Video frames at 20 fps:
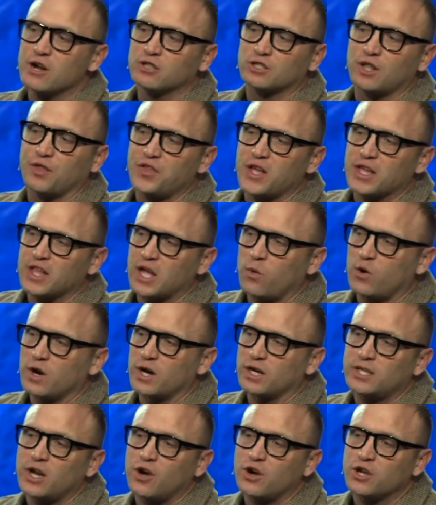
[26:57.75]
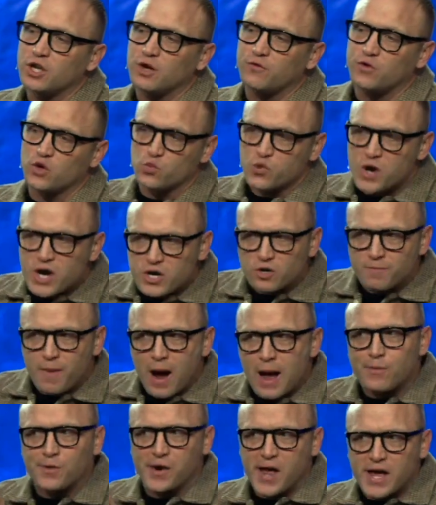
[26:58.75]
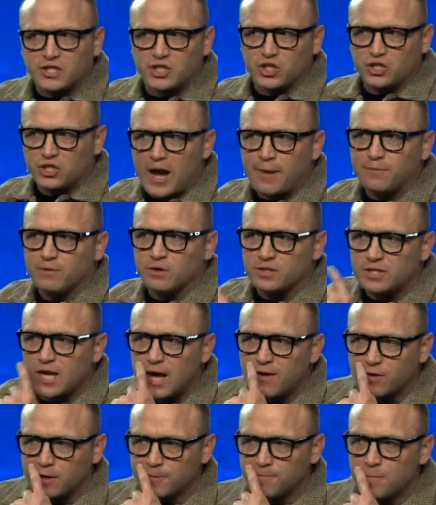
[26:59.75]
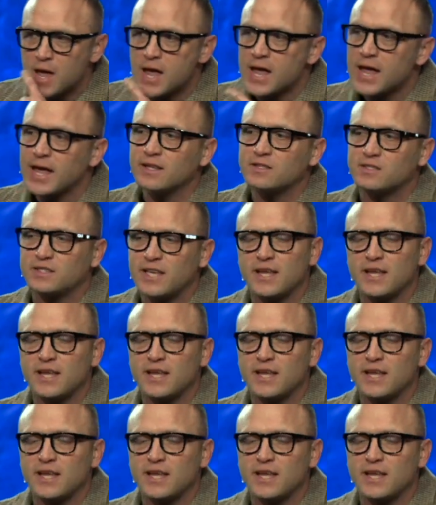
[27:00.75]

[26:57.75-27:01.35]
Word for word: And here's the thing I want to tell you. If you read your Bible in Exodus chapter 7, it